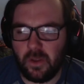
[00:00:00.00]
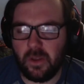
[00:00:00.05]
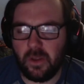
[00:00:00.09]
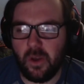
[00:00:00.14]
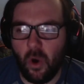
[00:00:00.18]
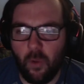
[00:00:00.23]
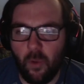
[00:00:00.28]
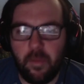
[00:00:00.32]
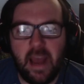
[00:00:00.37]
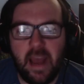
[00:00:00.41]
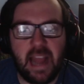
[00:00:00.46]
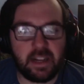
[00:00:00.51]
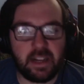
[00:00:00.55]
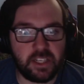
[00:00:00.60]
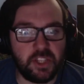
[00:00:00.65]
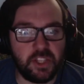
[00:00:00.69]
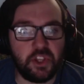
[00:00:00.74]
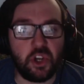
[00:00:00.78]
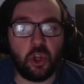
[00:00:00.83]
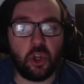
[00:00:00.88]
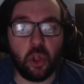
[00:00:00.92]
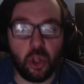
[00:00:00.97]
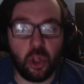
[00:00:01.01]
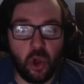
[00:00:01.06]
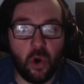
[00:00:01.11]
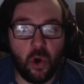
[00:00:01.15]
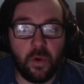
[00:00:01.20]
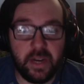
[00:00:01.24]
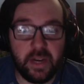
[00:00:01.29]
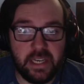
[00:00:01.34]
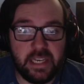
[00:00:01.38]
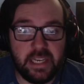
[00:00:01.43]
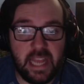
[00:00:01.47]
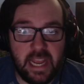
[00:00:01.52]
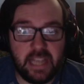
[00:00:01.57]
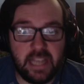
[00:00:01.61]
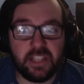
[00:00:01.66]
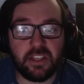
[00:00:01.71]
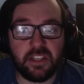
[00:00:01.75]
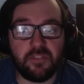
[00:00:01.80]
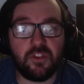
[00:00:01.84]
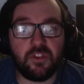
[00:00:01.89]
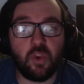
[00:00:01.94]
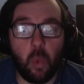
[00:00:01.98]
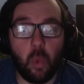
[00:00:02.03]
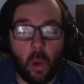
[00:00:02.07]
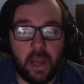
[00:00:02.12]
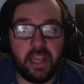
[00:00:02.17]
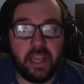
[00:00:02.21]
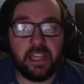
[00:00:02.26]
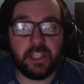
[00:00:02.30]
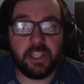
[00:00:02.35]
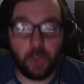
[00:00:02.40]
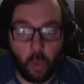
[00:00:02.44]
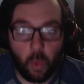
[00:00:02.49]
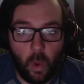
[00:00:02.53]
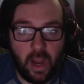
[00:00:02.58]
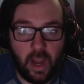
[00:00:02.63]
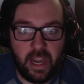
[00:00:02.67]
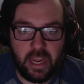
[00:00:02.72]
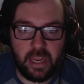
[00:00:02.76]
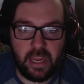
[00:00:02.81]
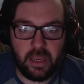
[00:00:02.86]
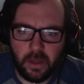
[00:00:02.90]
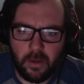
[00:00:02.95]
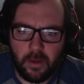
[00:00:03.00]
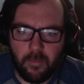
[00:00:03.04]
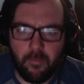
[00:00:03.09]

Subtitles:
Go back to the glory days of 2020.